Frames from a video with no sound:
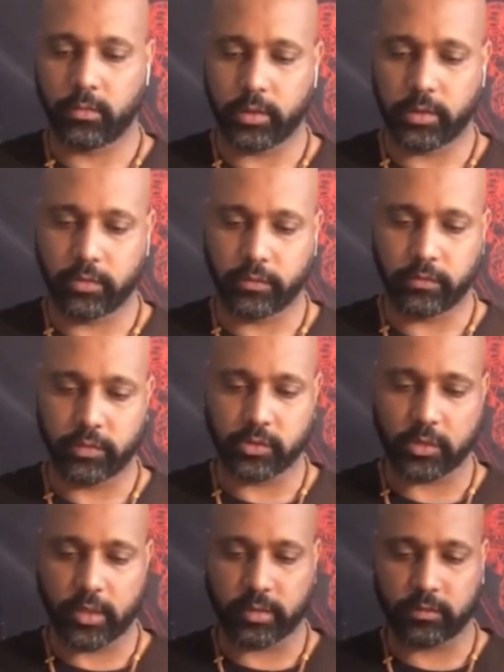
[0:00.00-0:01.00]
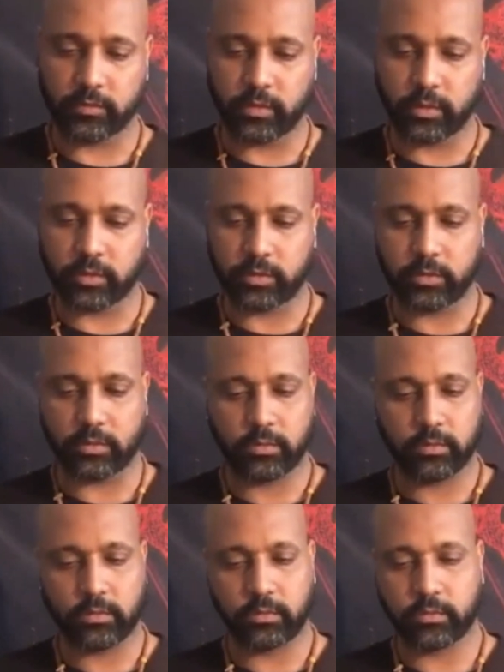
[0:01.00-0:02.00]
my inner vision activates.
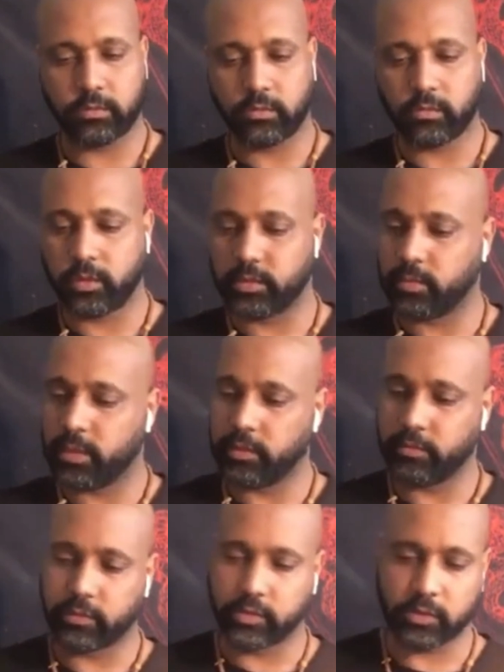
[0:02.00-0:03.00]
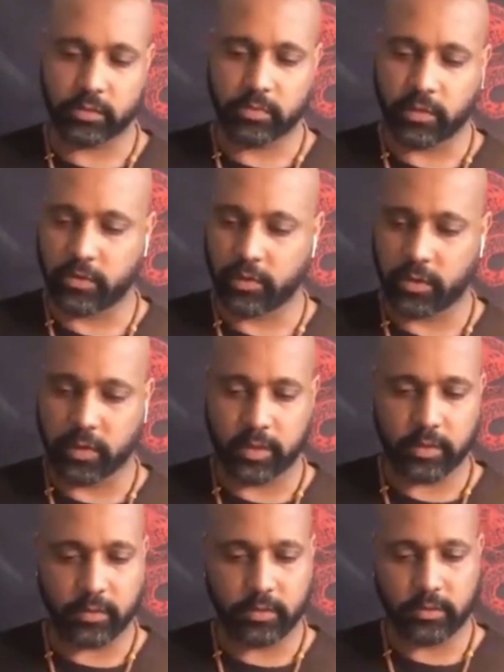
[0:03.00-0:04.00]
What is my inner vision? It's my third
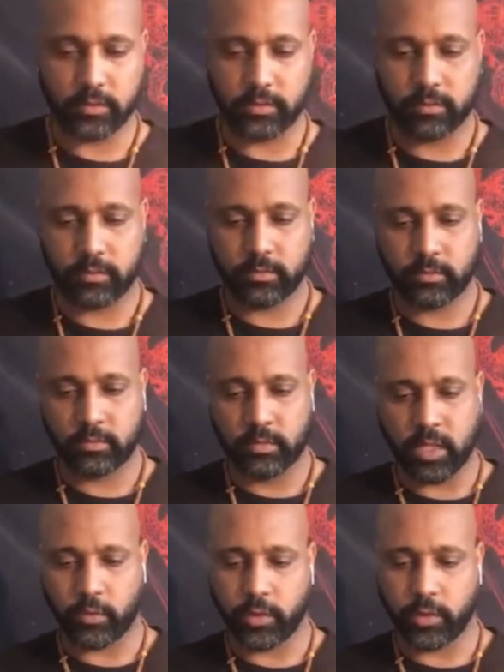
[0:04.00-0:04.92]
eye. And